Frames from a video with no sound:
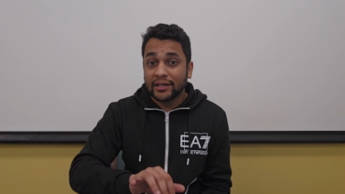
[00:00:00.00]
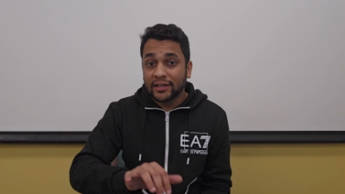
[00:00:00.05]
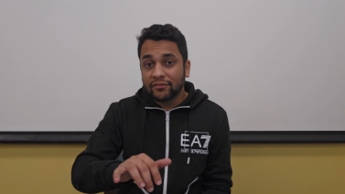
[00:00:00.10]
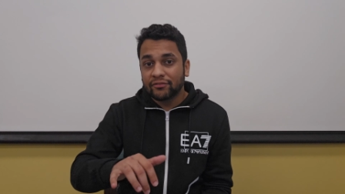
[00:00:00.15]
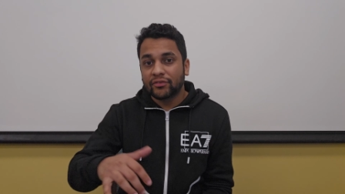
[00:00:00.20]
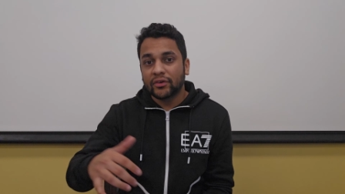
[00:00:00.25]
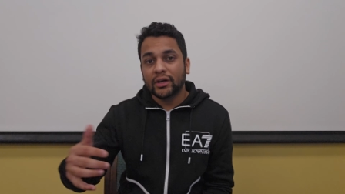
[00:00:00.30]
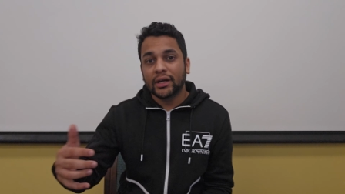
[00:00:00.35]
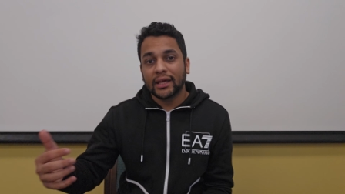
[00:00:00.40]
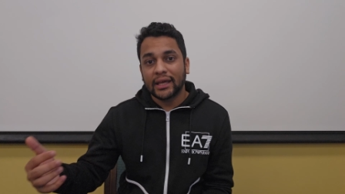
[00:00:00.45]

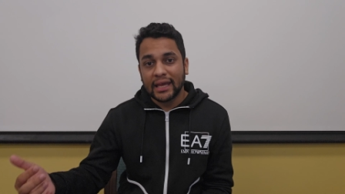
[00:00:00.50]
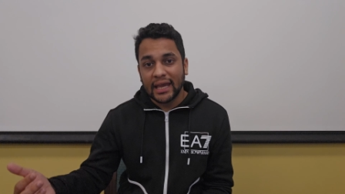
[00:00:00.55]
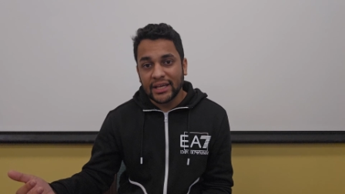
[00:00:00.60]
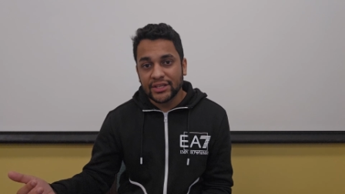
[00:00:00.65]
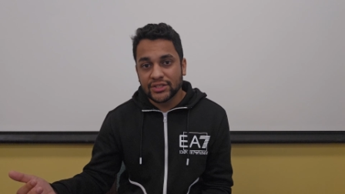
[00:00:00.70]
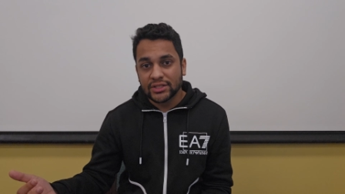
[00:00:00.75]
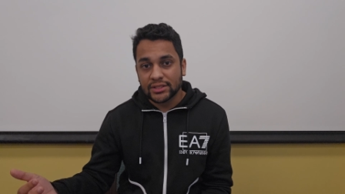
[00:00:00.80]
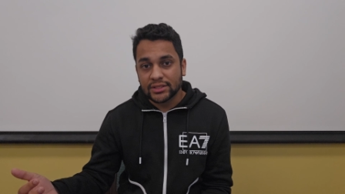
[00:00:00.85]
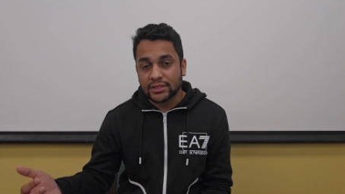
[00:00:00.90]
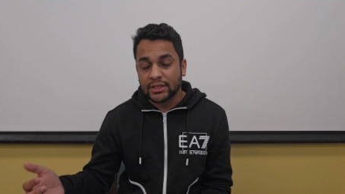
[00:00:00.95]
different
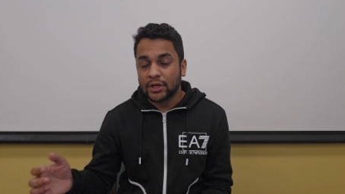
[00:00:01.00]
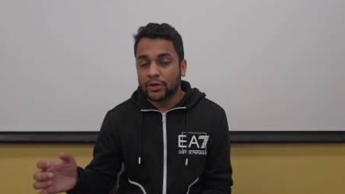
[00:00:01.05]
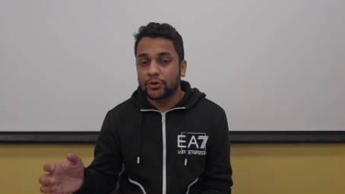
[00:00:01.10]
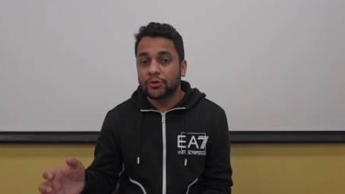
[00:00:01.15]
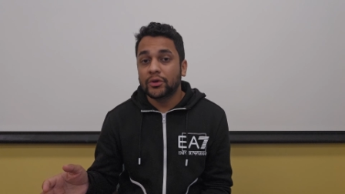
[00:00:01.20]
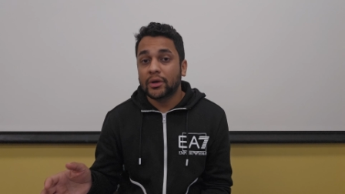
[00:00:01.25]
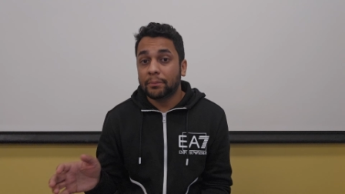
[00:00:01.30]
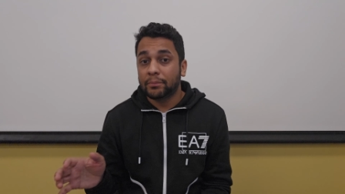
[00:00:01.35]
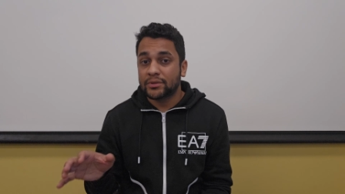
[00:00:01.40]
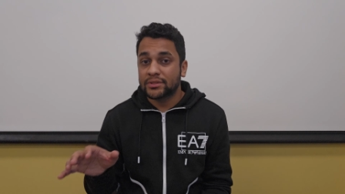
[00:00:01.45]
gauges to
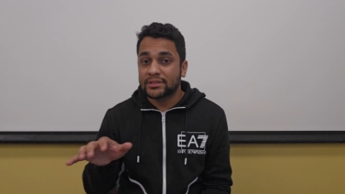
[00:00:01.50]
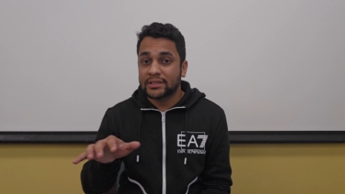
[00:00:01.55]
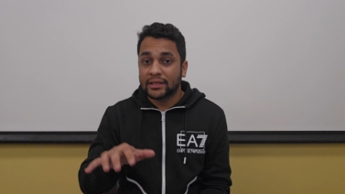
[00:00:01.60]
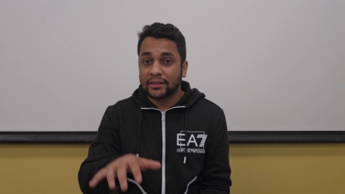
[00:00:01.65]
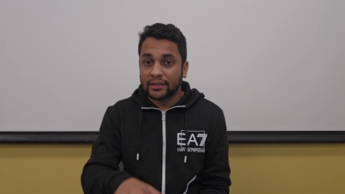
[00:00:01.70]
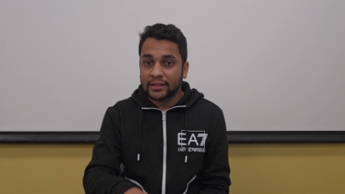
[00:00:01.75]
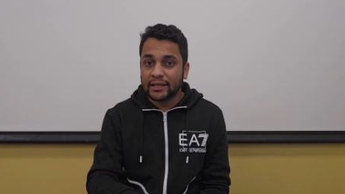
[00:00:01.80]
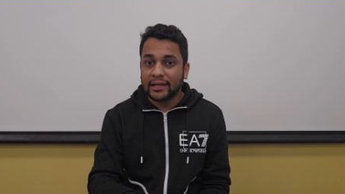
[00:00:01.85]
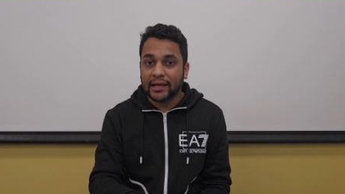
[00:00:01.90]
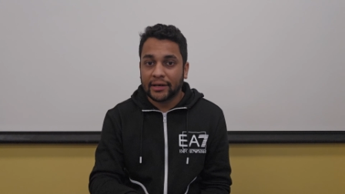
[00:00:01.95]
represent
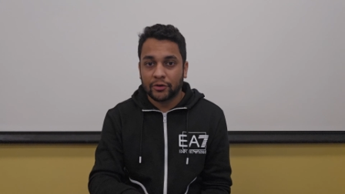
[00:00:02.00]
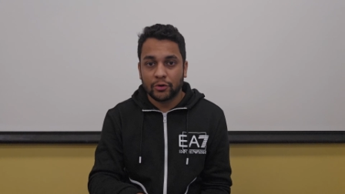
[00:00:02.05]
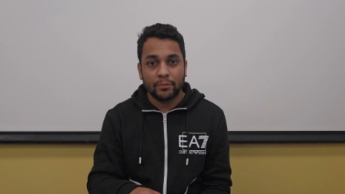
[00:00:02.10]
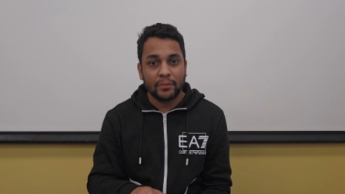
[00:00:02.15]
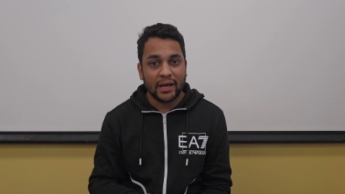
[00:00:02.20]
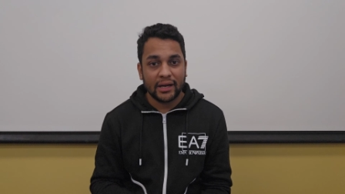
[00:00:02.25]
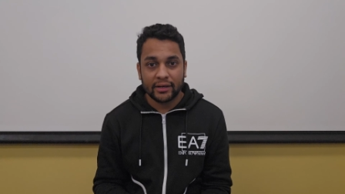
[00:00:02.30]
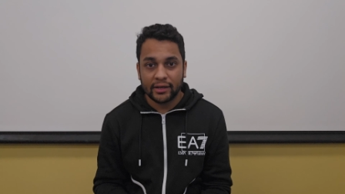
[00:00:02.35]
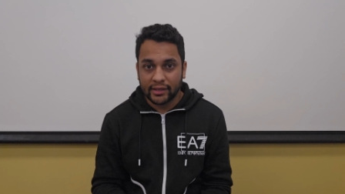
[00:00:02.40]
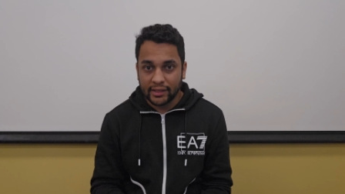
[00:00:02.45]
the
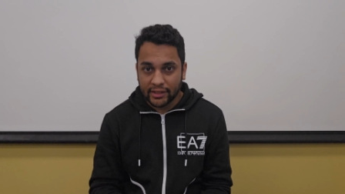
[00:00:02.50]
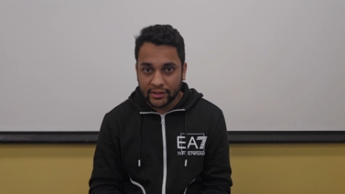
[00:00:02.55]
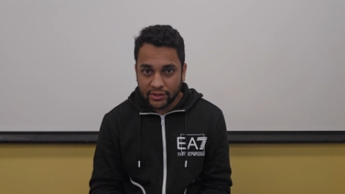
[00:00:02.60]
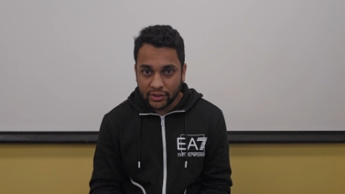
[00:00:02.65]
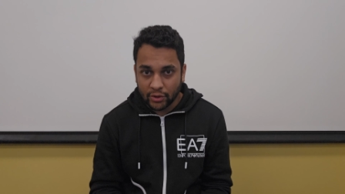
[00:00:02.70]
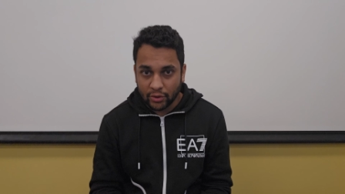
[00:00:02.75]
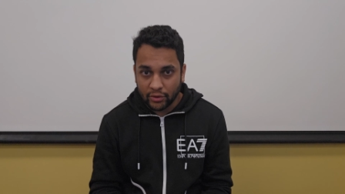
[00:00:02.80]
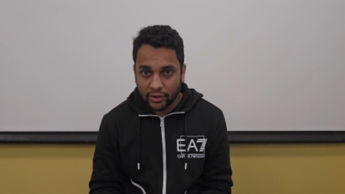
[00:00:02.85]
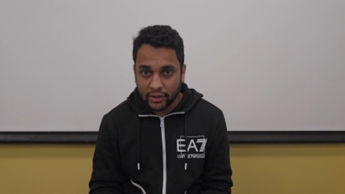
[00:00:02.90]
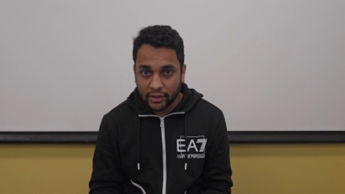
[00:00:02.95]
electromagnetic
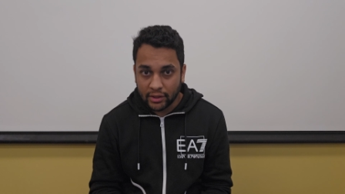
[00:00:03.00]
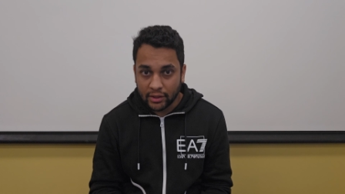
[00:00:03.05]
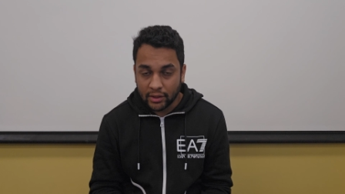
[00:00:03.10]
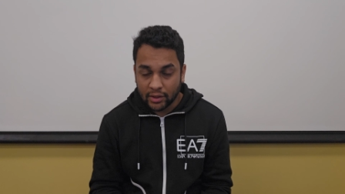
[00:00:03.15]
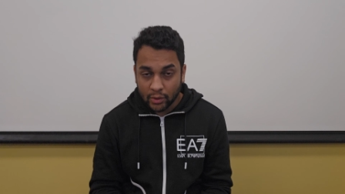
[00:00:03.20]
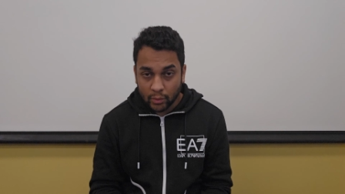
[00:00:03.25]
theory.